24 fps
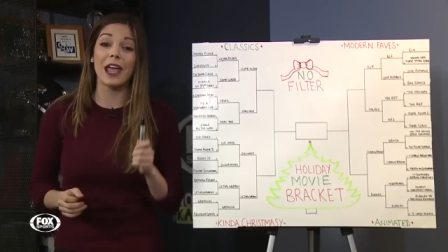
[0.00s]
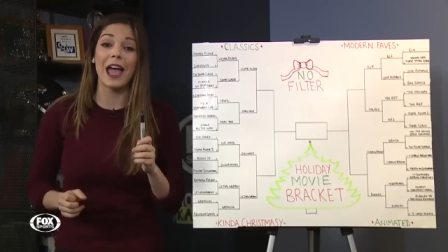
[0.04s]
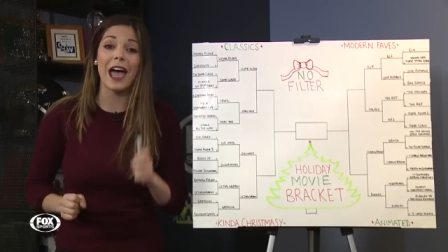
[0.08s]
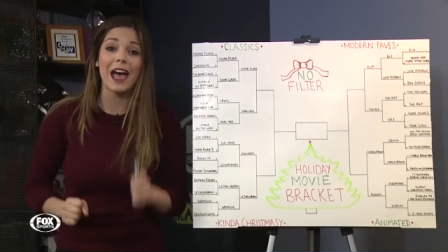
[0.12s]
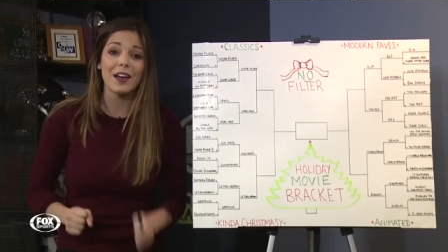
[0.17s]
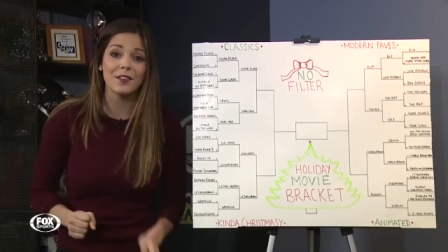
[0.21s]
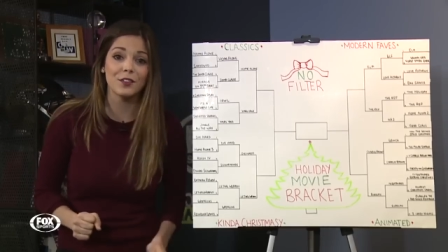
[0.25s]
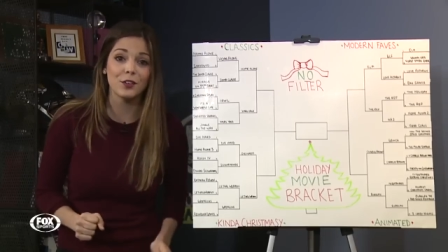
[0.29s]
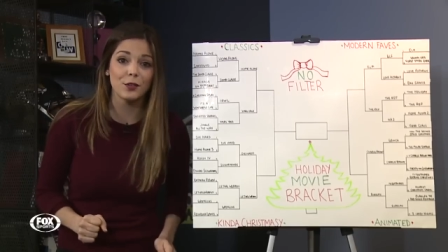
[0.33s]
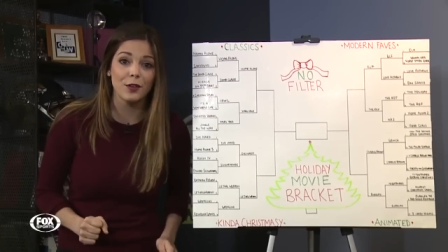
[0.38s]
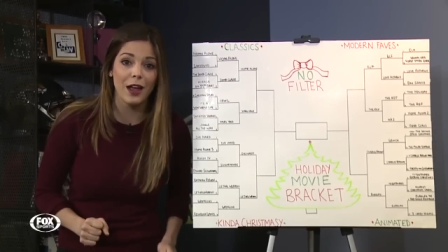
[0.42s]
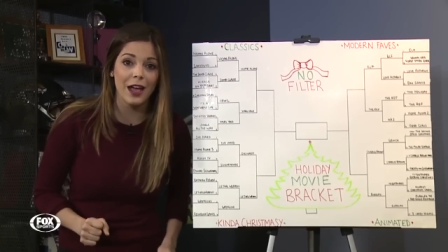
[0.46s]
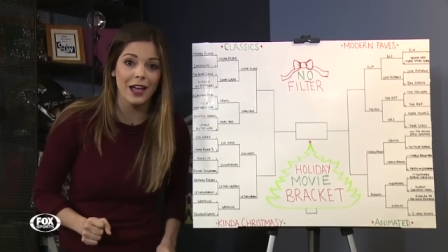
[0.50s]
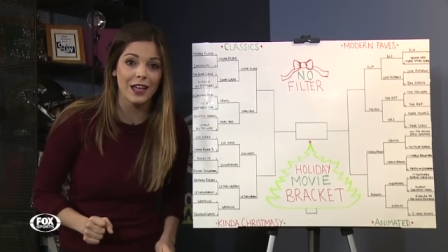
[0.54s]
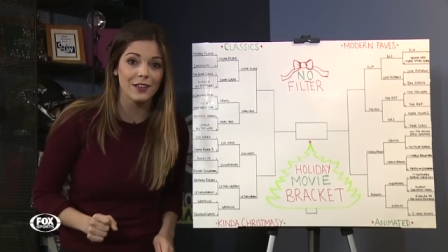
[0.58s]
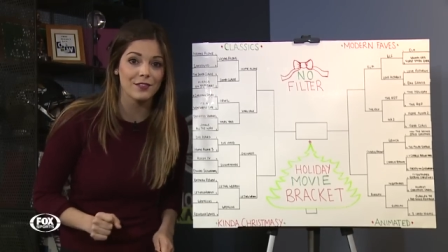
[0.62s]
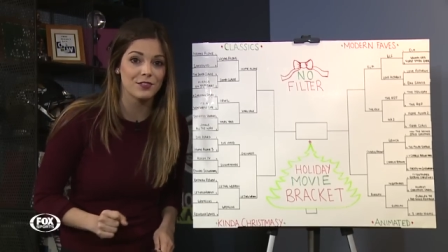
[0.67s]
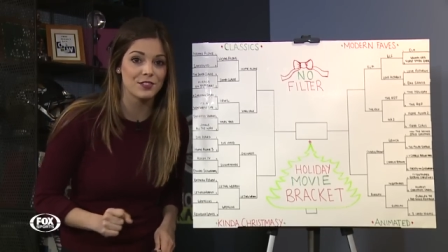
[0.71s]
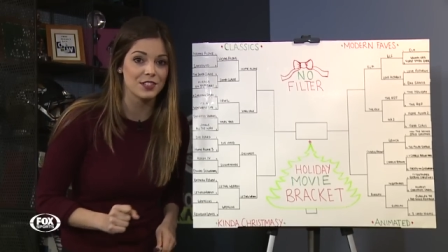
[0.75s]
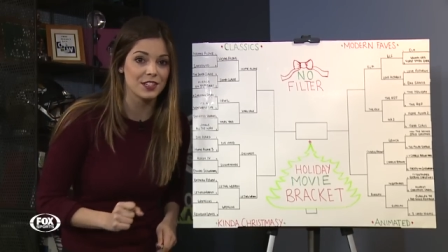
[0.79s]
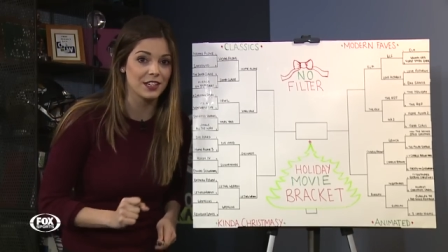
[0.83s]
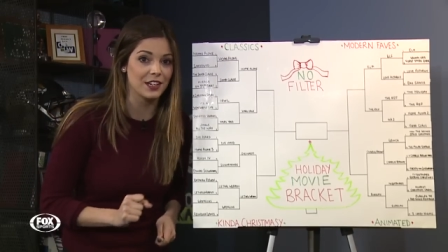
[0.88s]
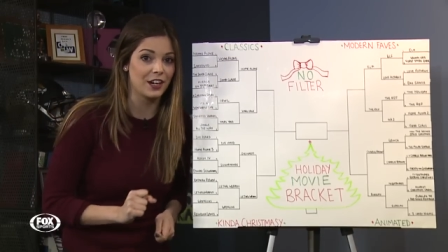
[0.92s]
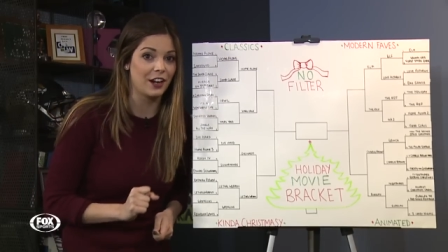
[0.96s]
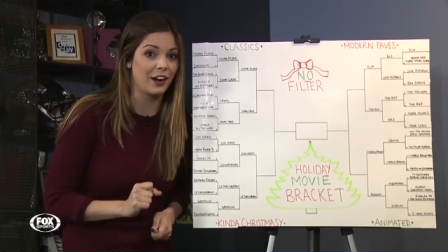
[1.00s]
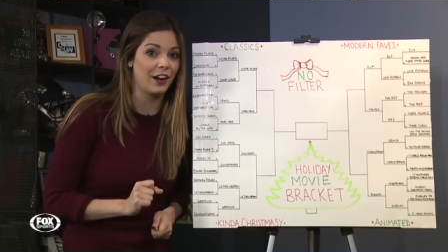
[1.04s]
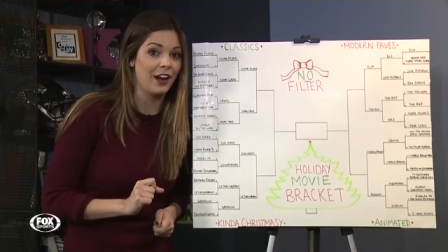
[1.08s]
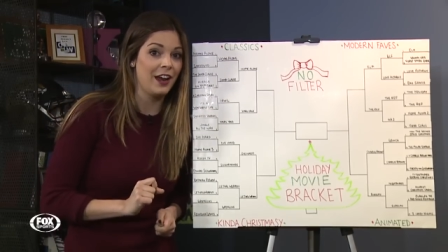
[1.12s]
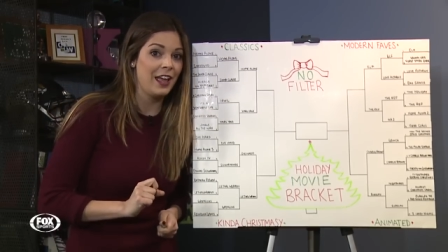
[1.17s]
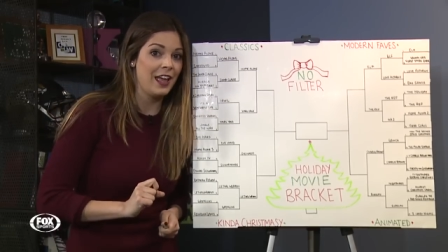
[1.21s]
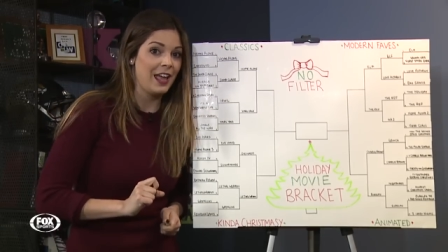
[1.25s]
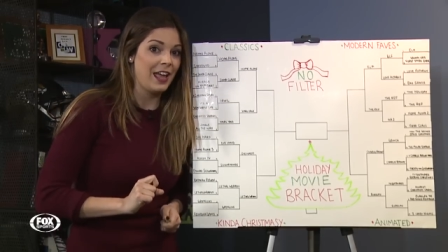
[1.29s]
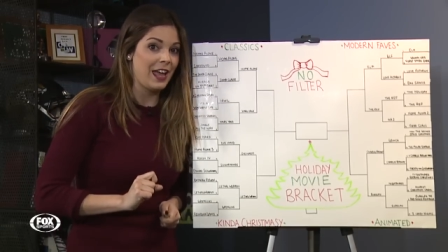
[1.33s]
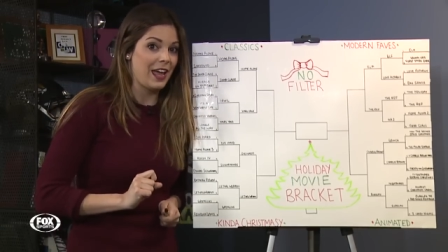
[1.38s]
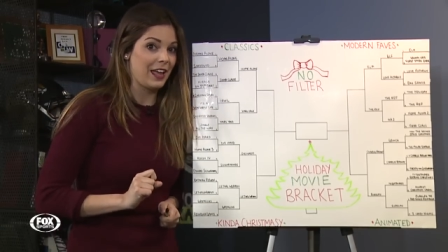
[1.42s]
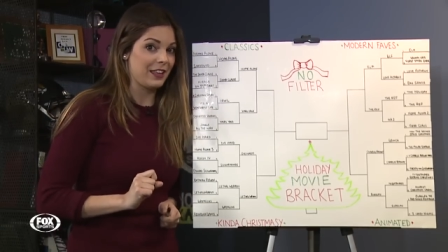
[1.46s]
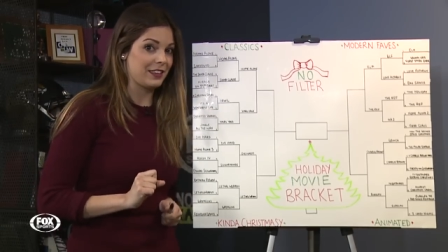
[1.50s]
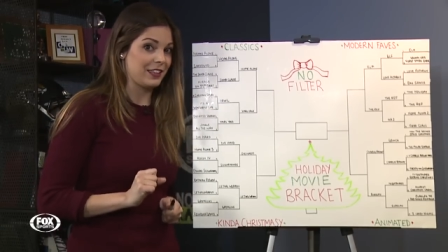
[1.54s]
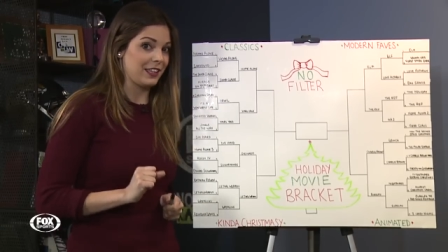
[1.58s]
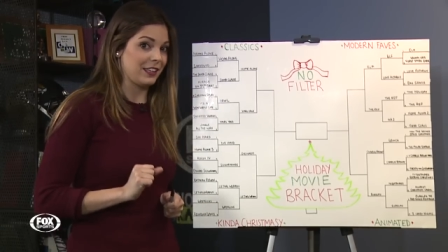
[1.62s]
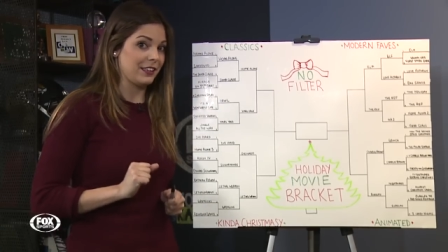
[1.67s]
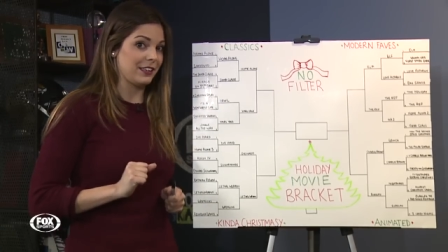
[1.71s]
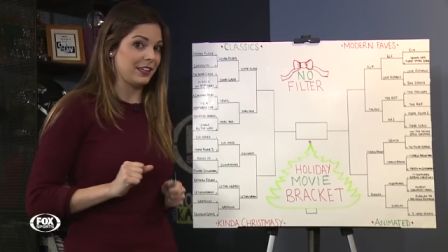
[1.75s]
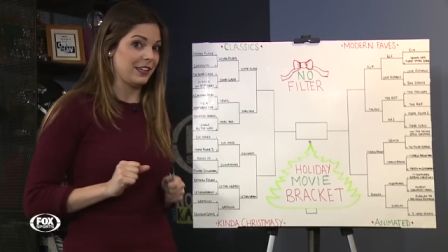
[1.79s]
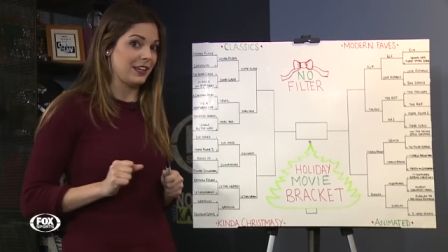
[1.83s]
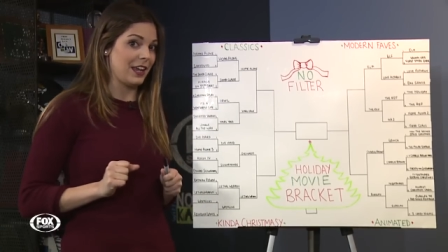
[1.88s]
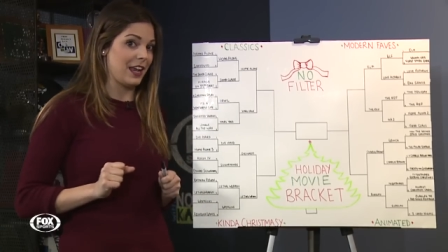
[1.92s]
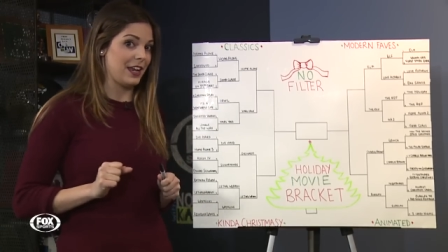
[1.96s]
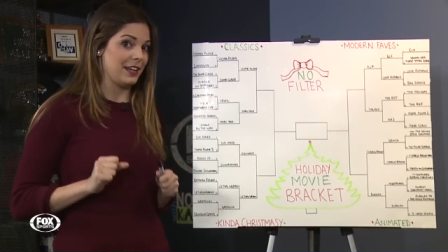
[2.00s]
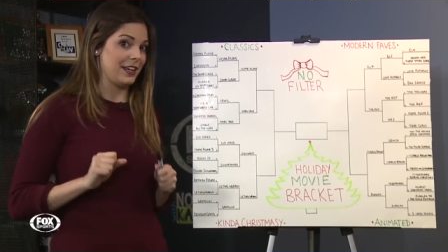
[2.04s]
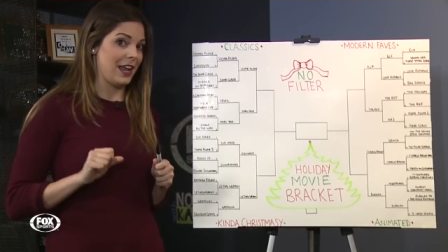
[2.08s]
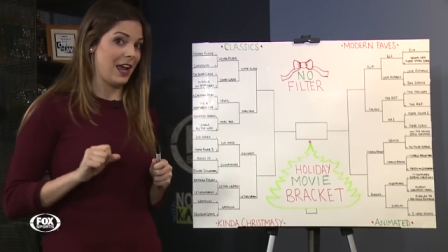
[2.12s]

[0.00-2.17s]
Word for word: have arrived here at the Elite Eight.